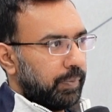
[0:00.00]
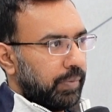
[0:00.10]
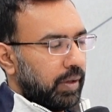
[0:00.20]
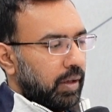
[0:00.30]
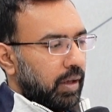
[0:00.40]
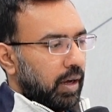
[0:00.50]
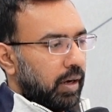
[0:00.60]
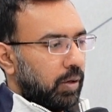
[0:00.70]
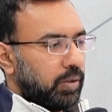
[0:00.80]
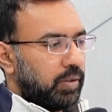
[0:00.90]

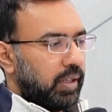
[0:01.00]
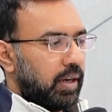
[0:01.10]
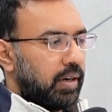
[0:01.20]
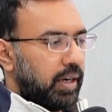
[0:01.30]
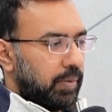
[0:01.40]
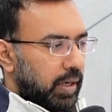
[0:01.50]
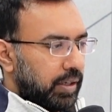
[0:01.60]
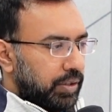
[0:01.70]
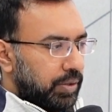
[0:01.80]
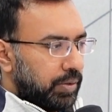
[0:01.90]
And also there are
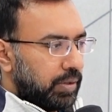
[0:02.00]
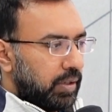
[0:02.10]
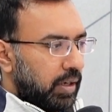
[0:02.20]
trademark issues.